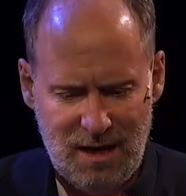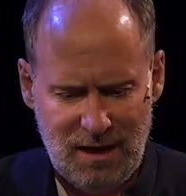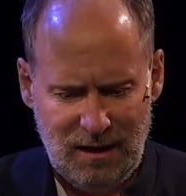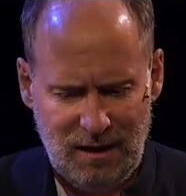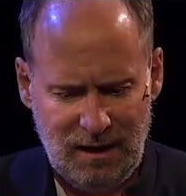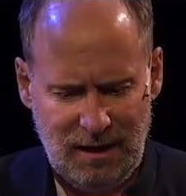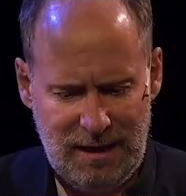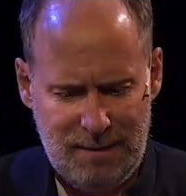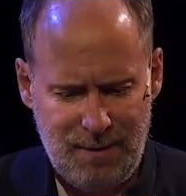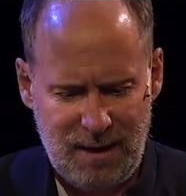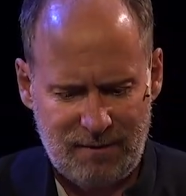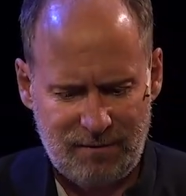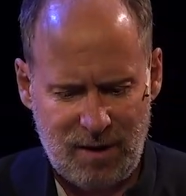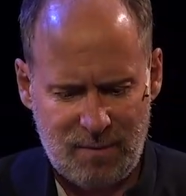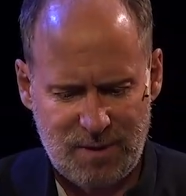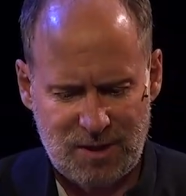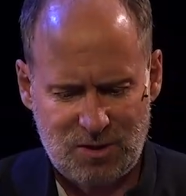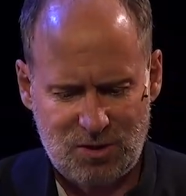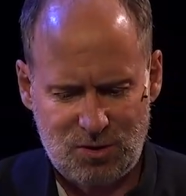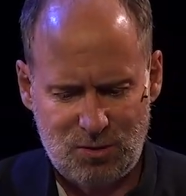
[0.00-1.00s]
leaping from
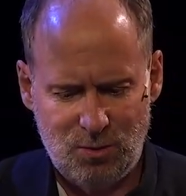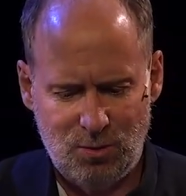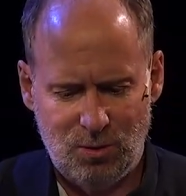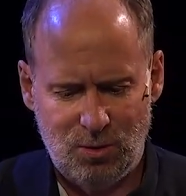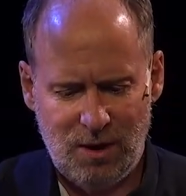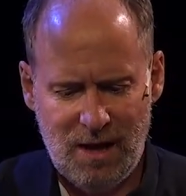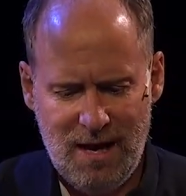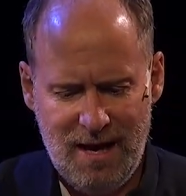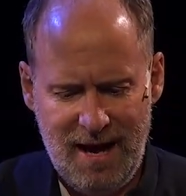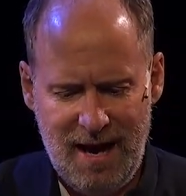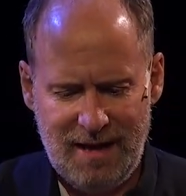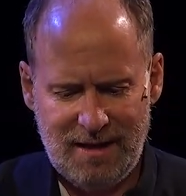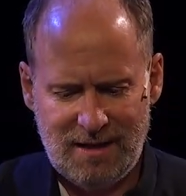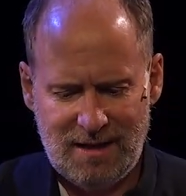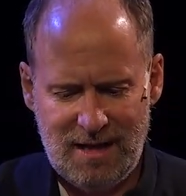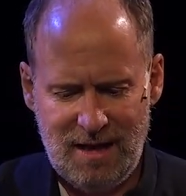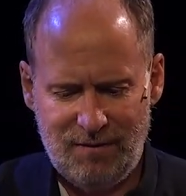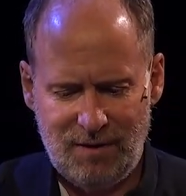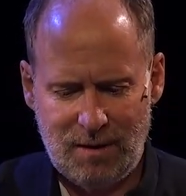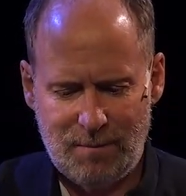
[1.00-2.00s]
his stool and
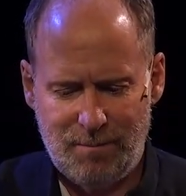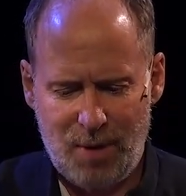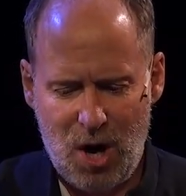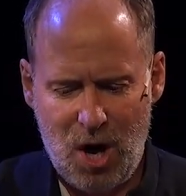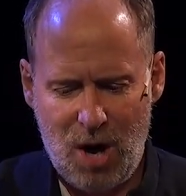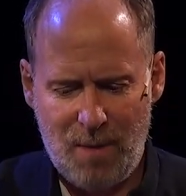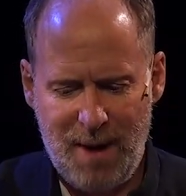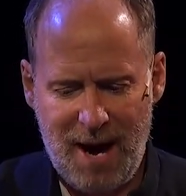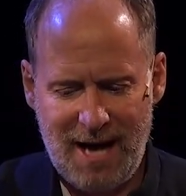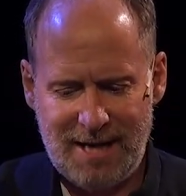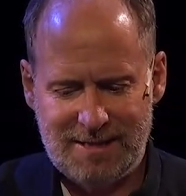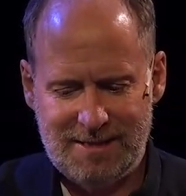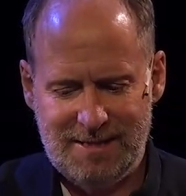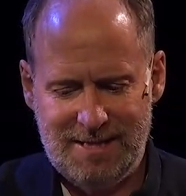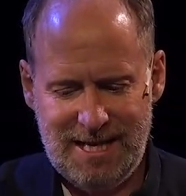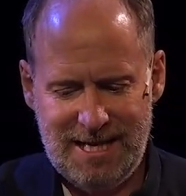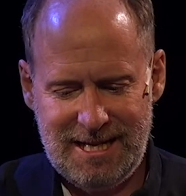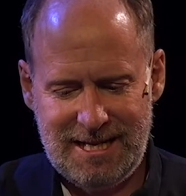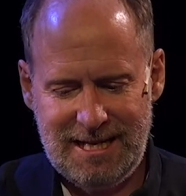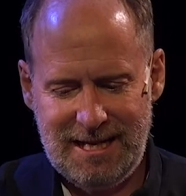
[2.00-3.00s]
giving Bob a
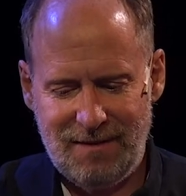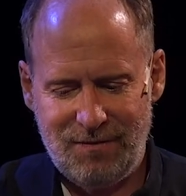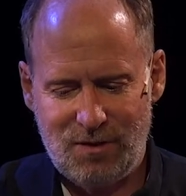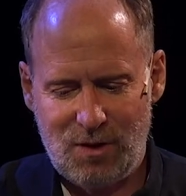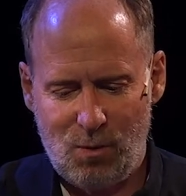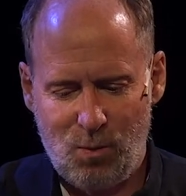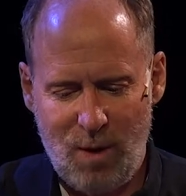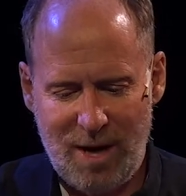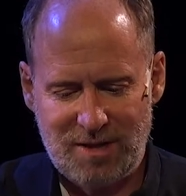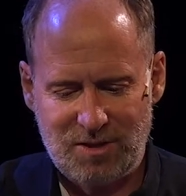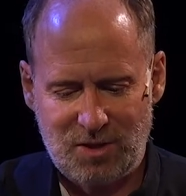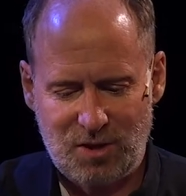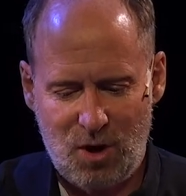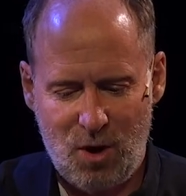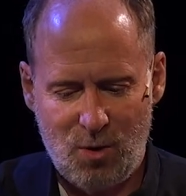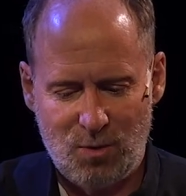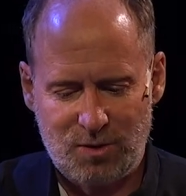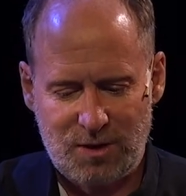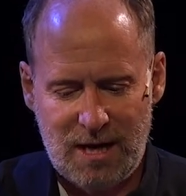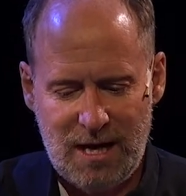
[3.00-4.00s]
dig in the
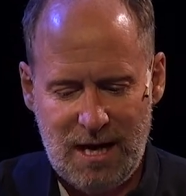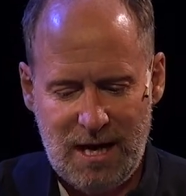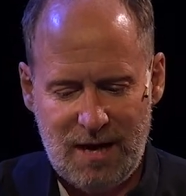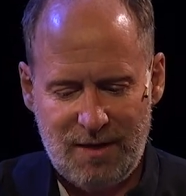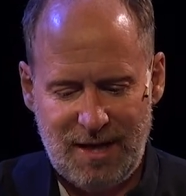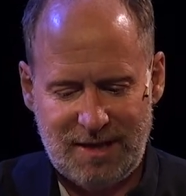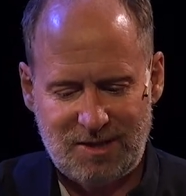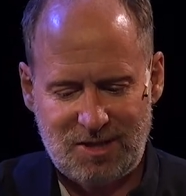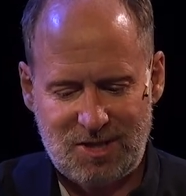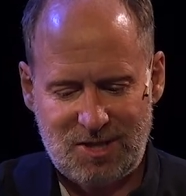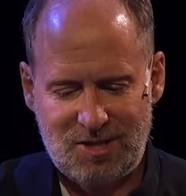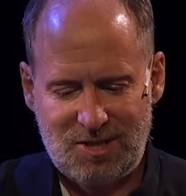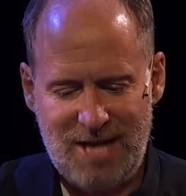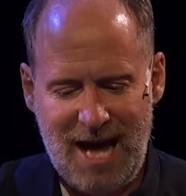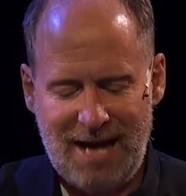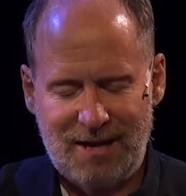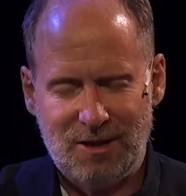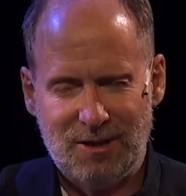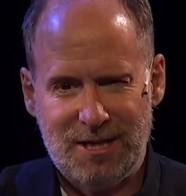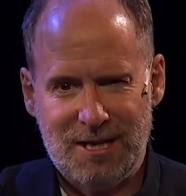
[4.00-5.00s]
waistcoat that
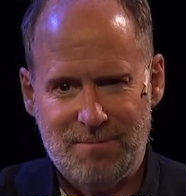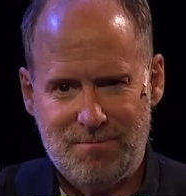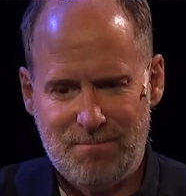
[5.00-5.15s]
staggered him